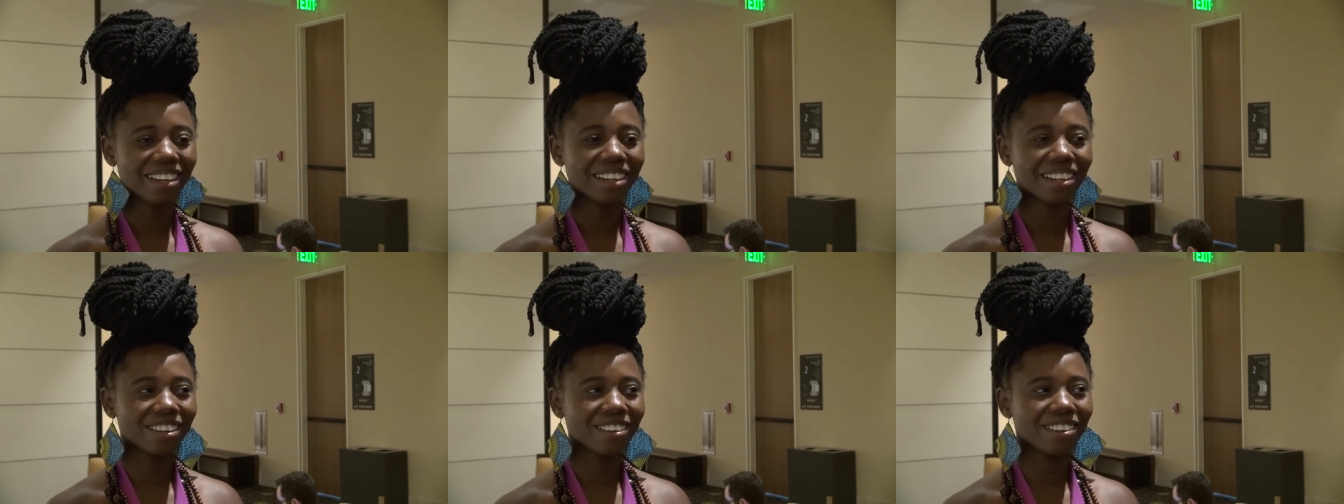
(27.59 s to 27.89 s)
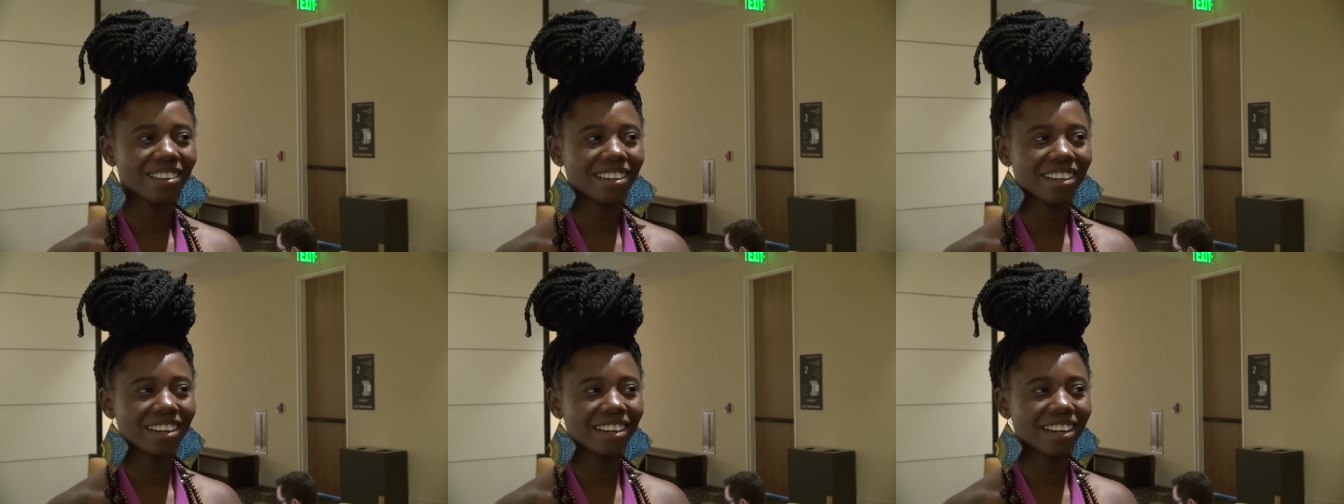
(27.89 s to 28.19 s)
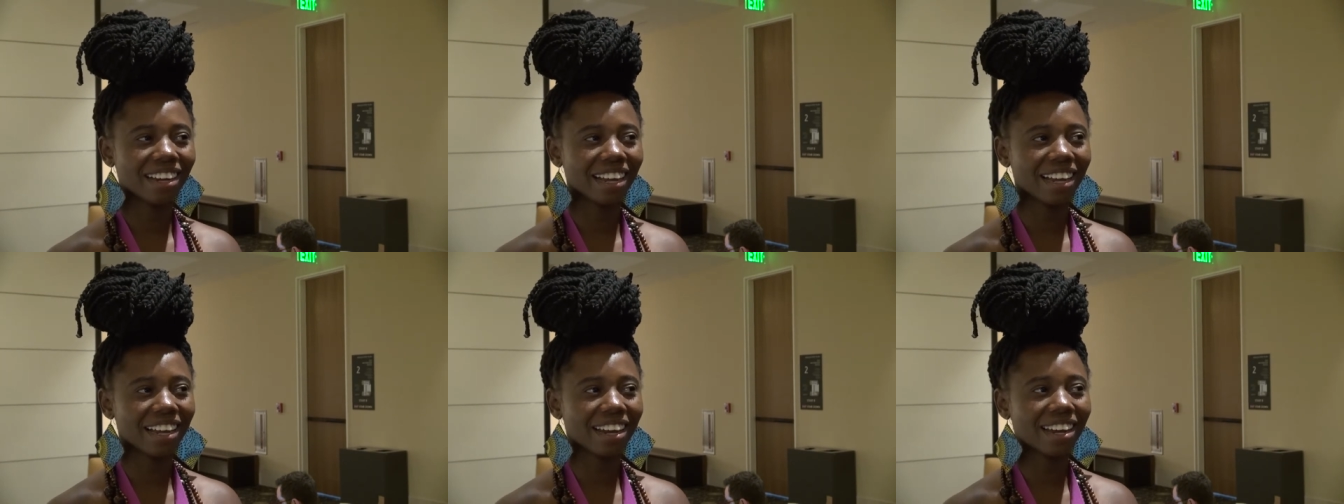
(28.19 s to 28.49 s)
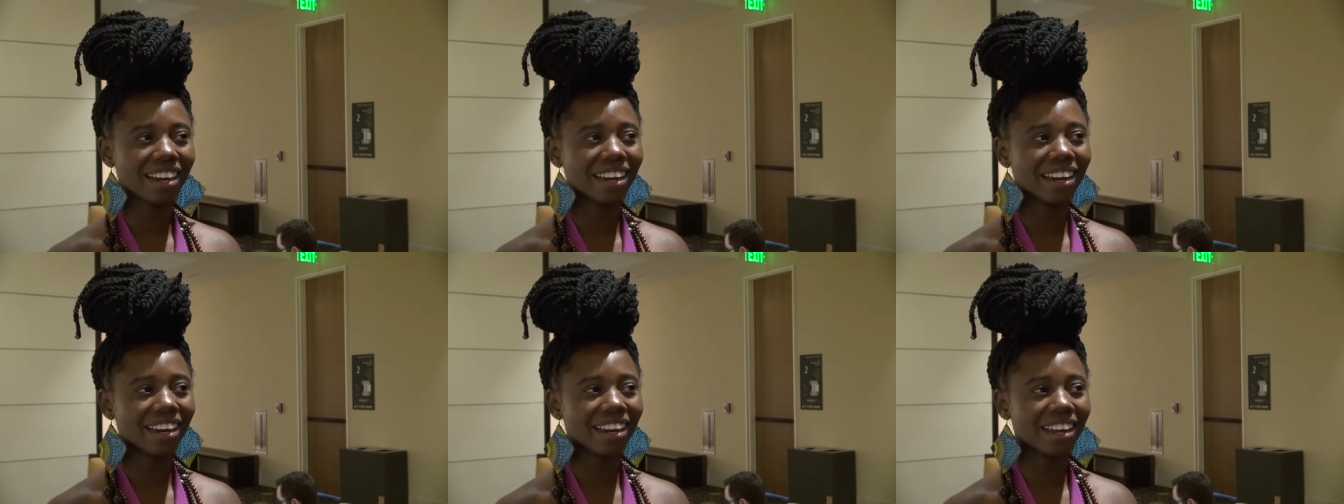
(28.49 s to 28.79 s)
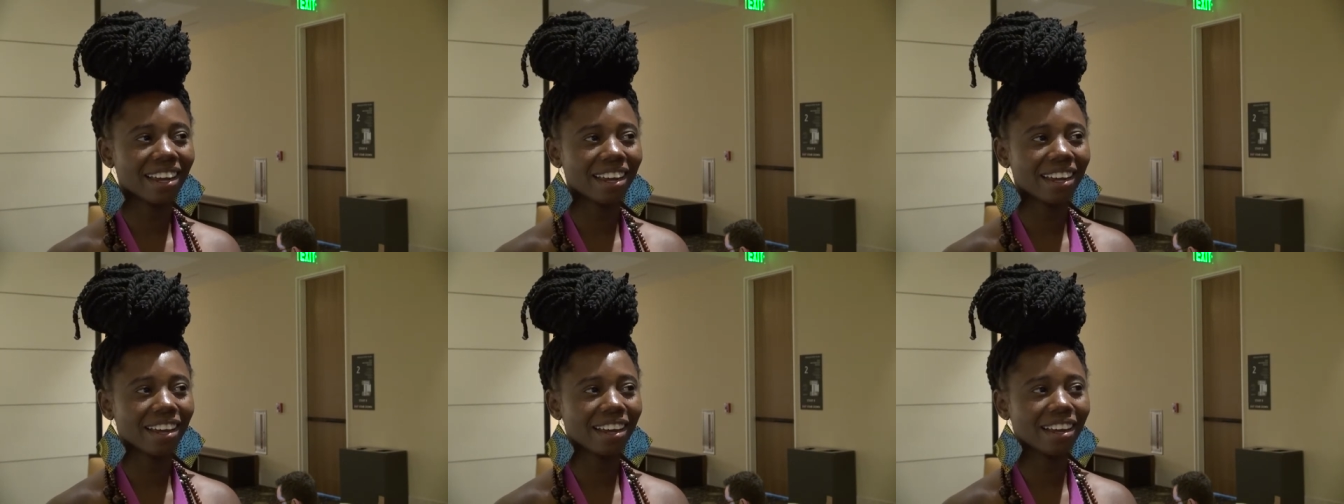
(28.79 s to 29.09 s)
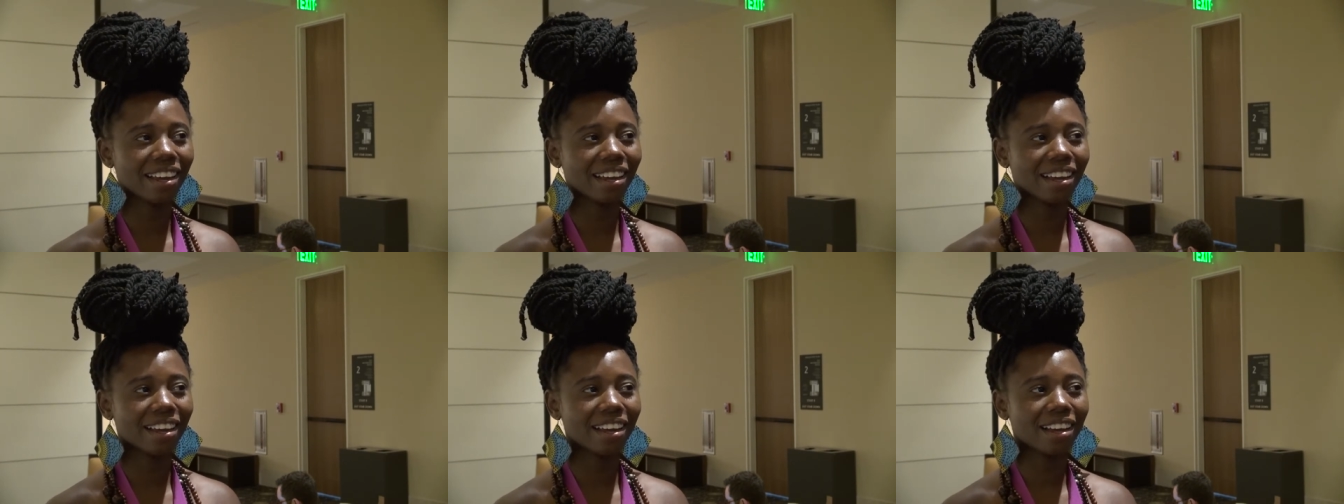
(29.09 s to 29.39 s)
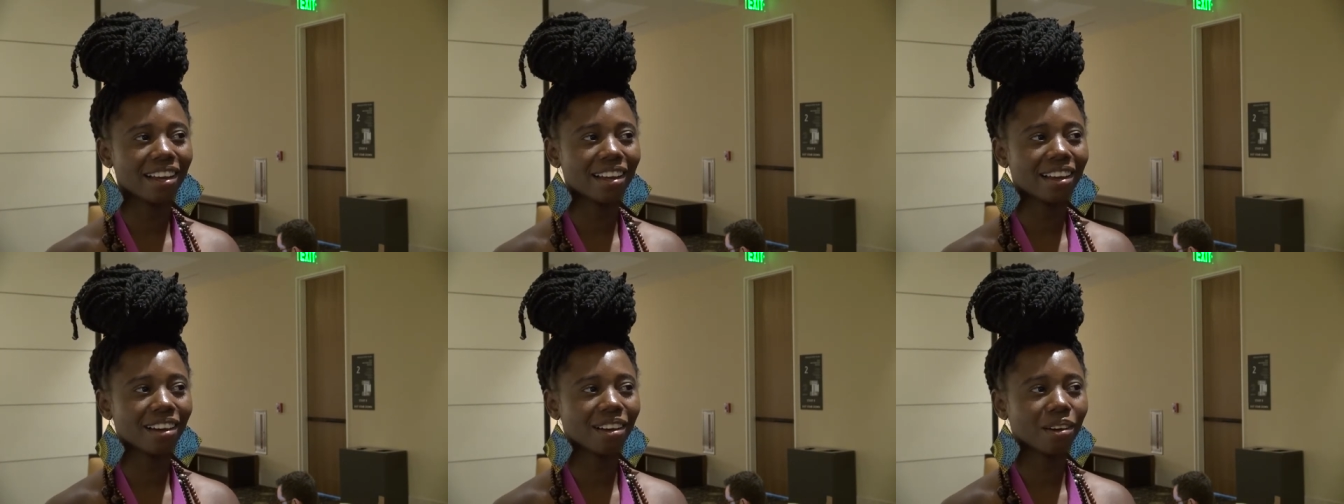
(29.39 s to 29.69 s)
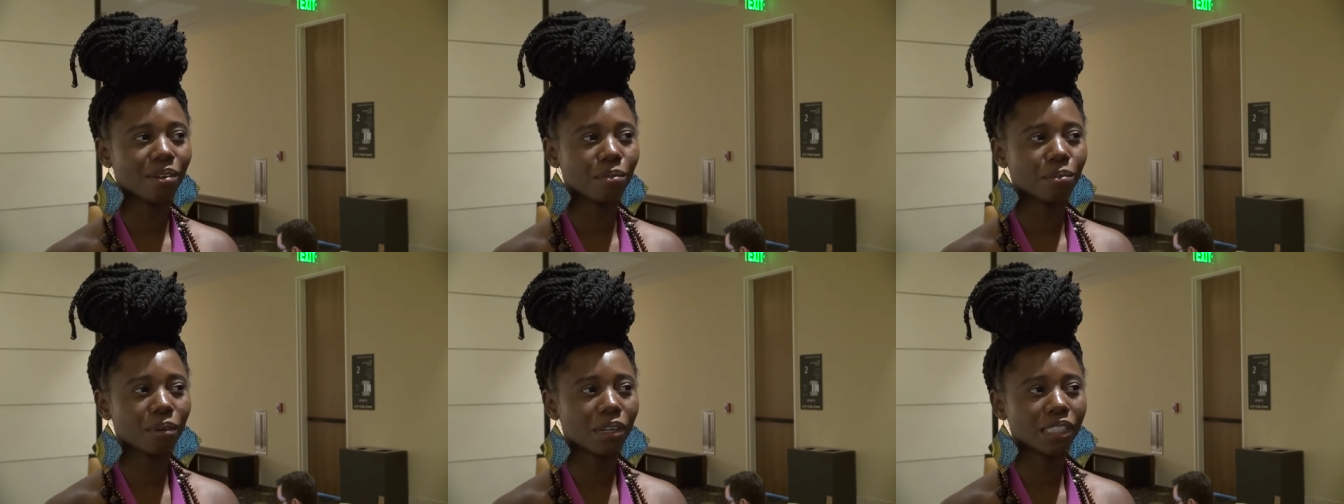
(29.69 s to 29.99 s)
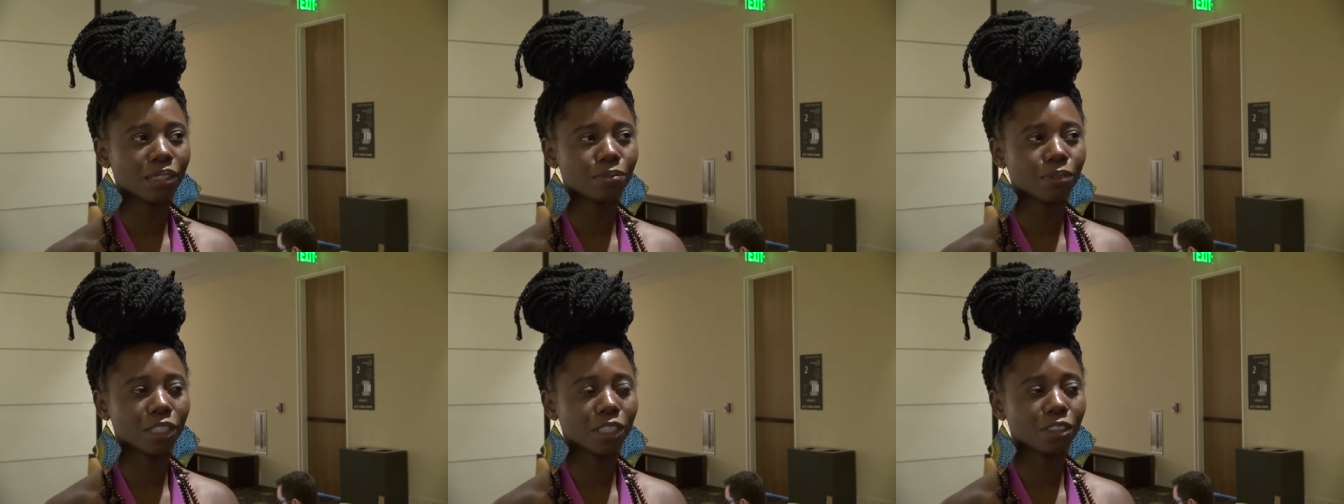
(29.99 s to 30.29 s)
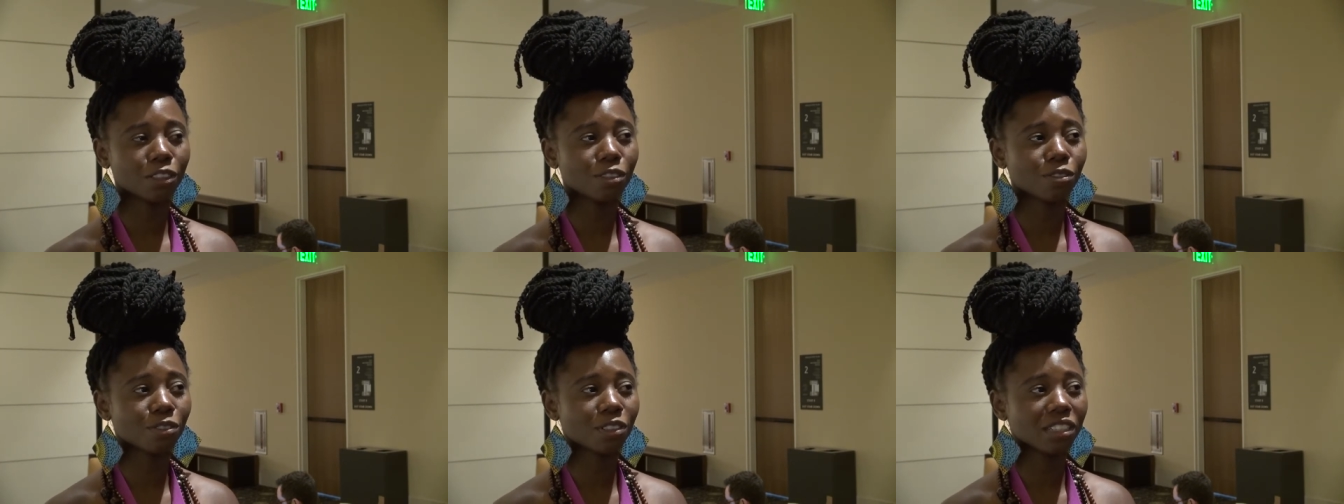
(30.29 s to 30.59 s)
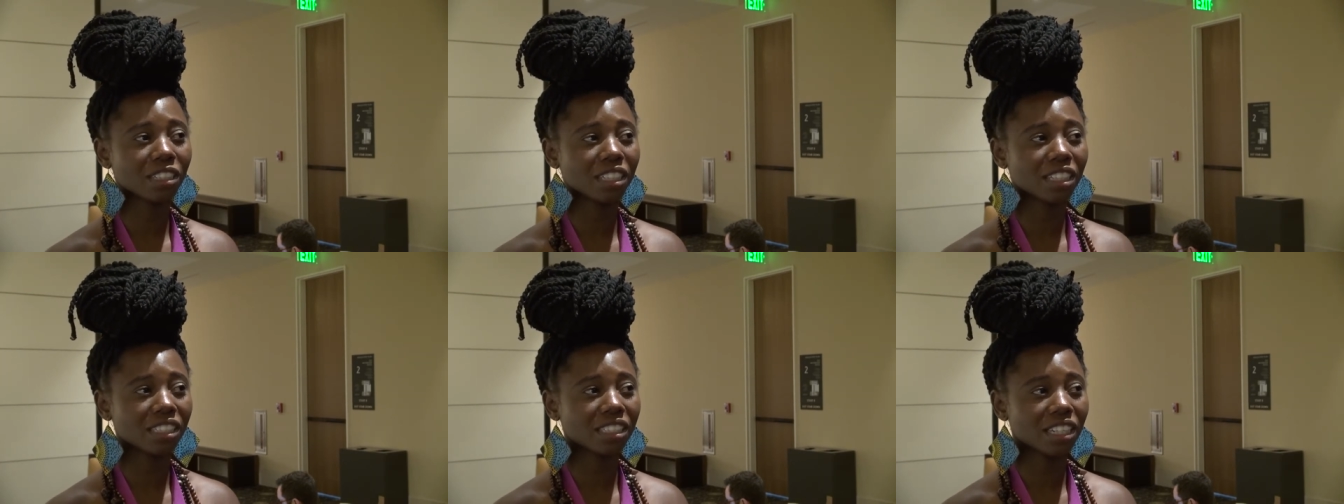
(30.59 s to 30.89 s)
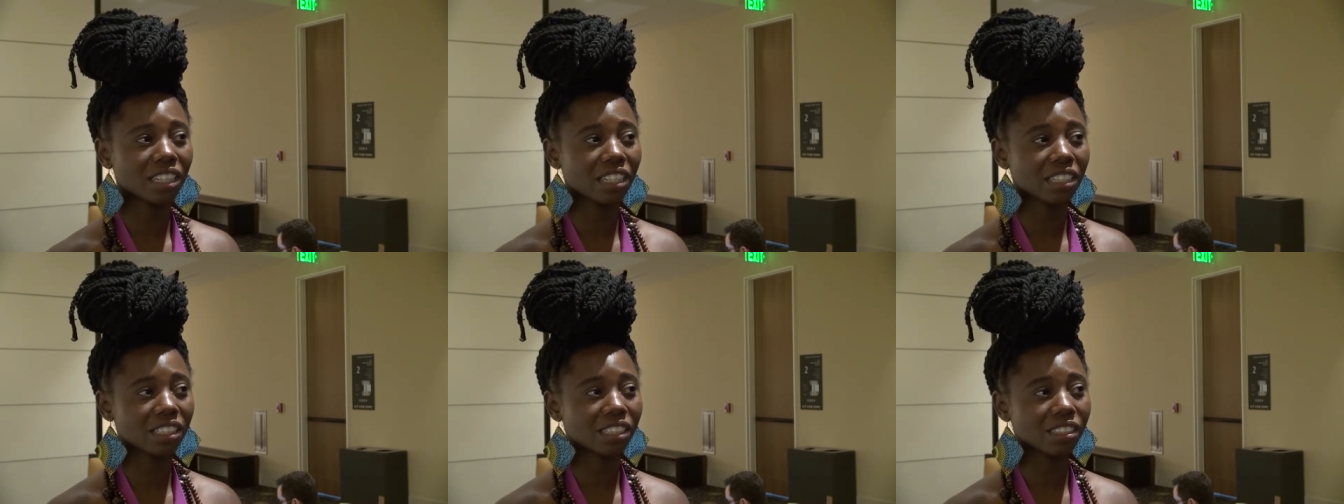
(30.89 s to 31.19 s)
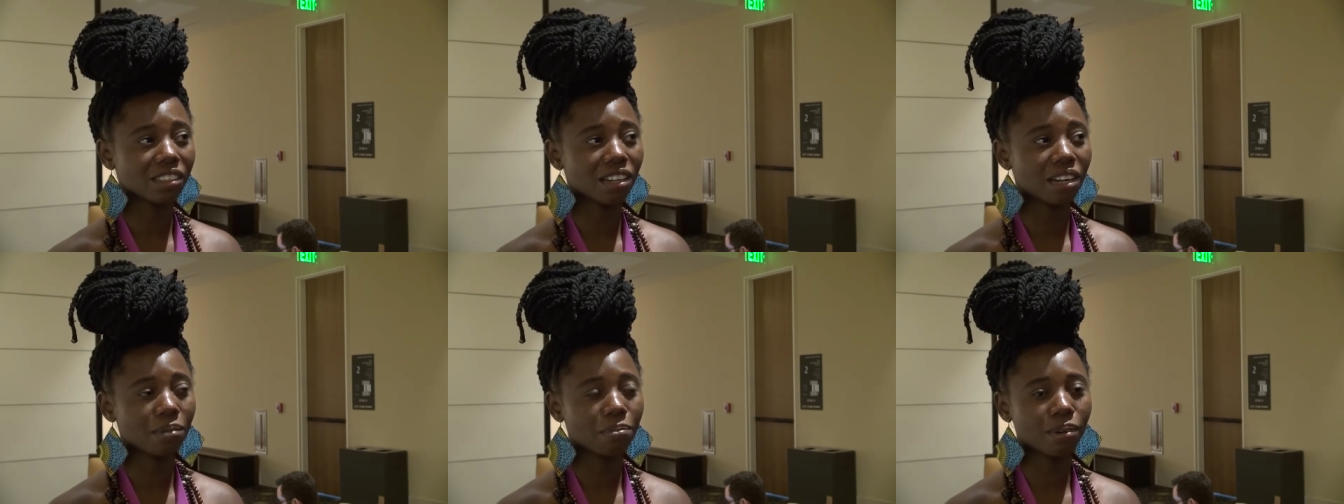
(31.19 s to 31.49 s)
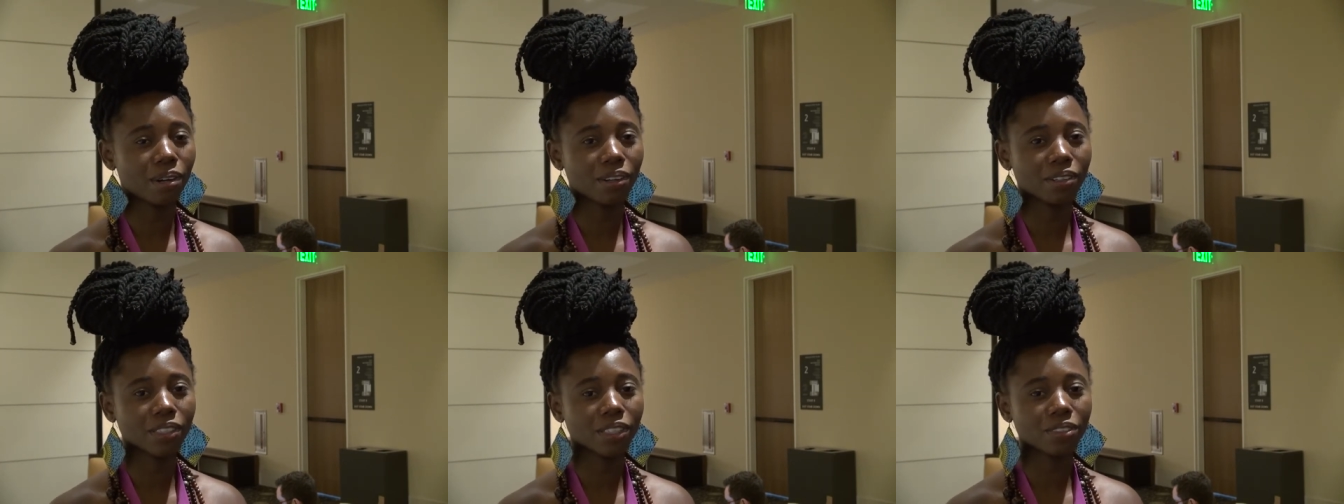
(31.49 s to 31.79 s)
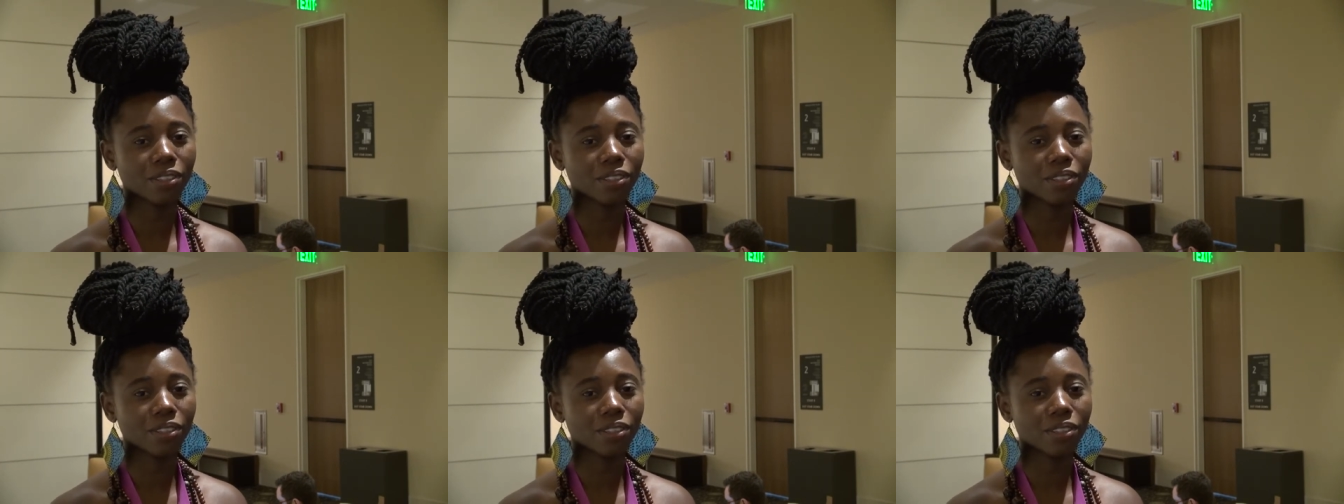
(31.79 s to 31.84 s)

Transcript: not a like clear um, expression of what the internet is all about.